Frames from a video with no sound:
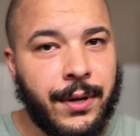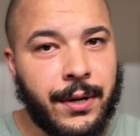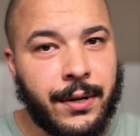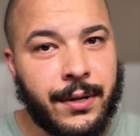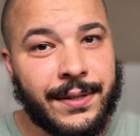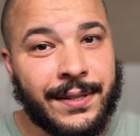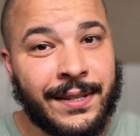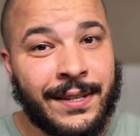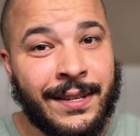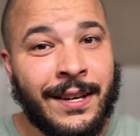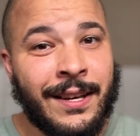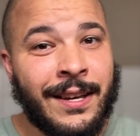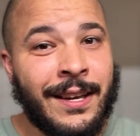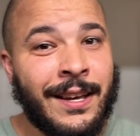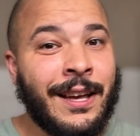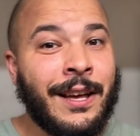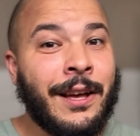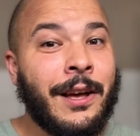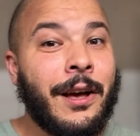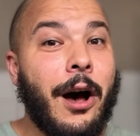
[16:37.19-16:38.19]
years.
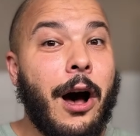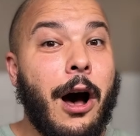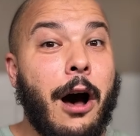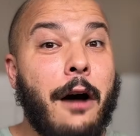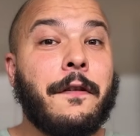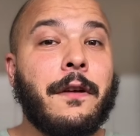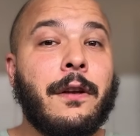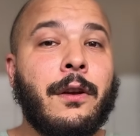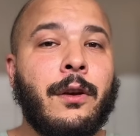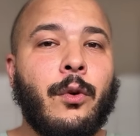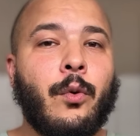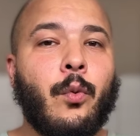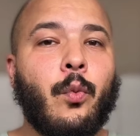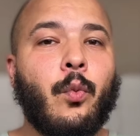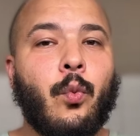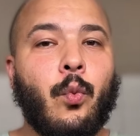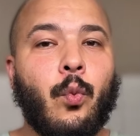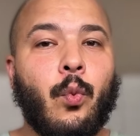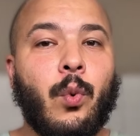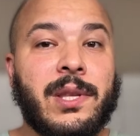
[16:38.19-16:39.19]
Often
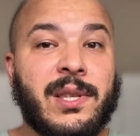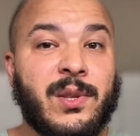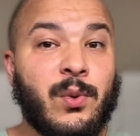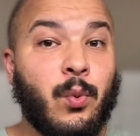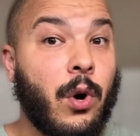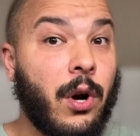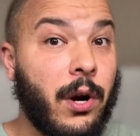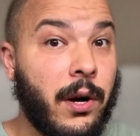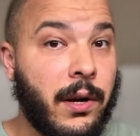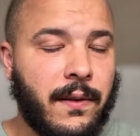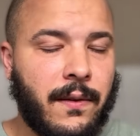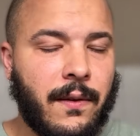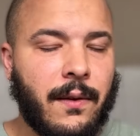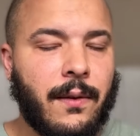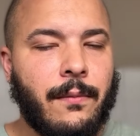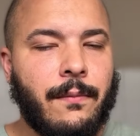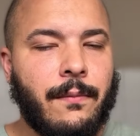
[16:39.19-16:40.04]
what's worked,